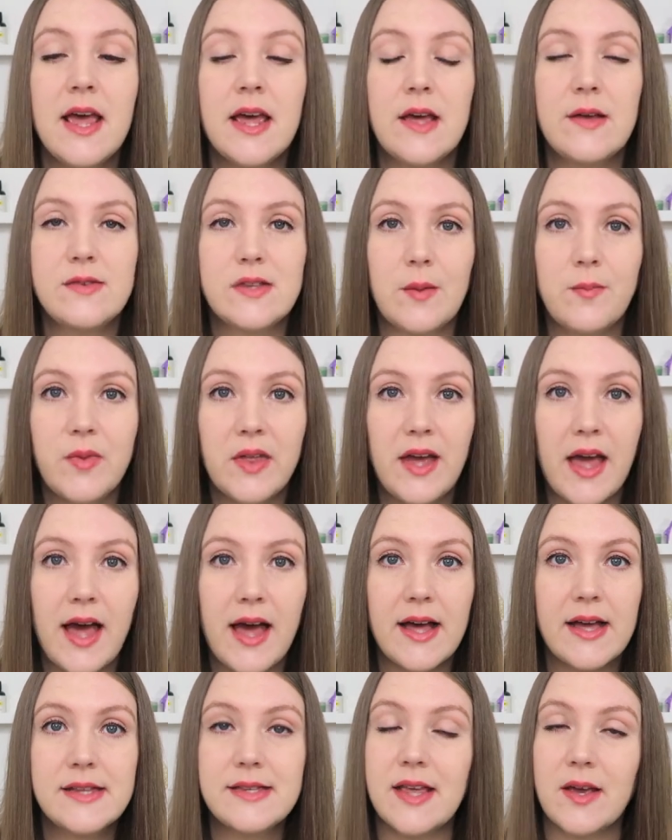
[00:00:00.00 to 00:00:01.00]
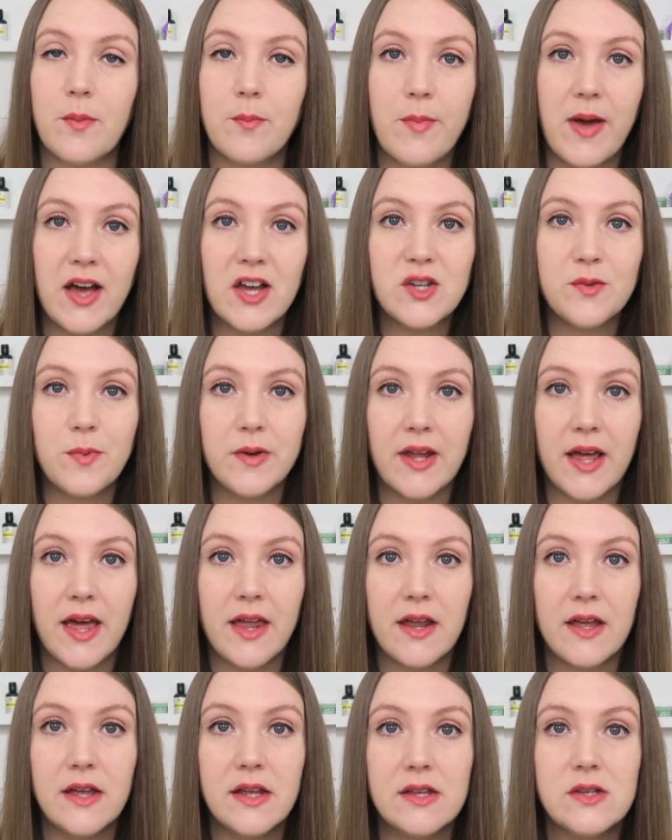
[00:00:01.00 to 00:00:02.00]
if something has like mashed
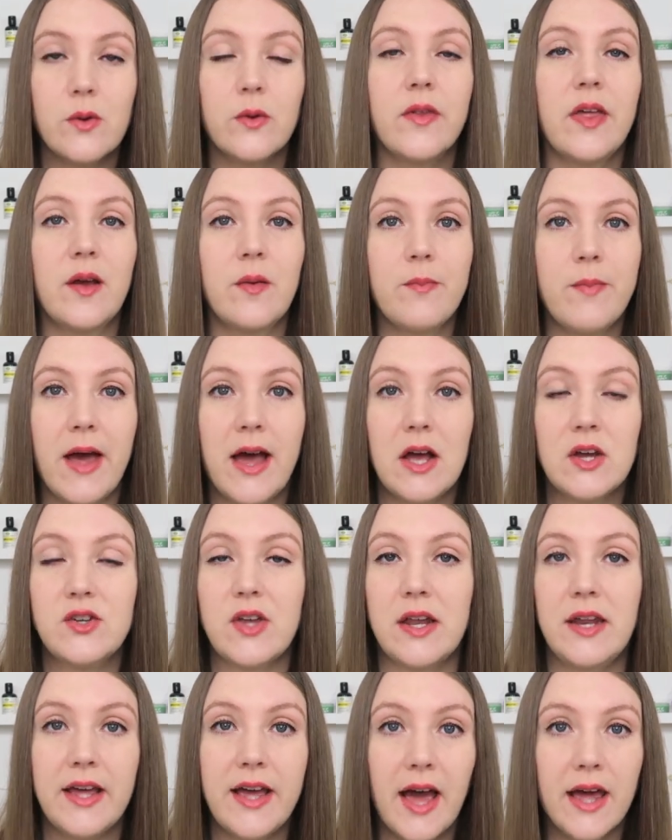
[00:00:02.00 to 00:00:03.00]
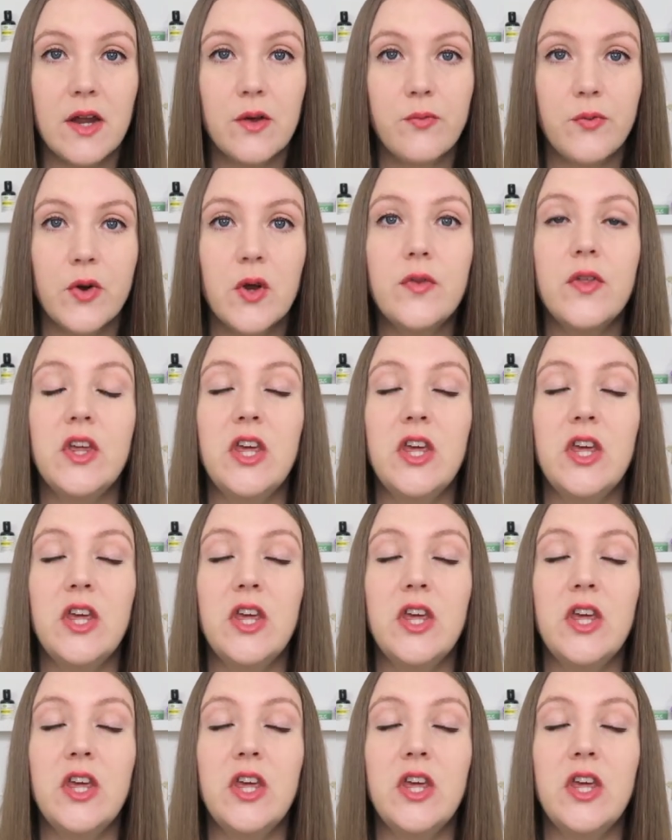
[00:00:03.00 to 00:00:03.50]
bananas or like mashed any kind of fruit,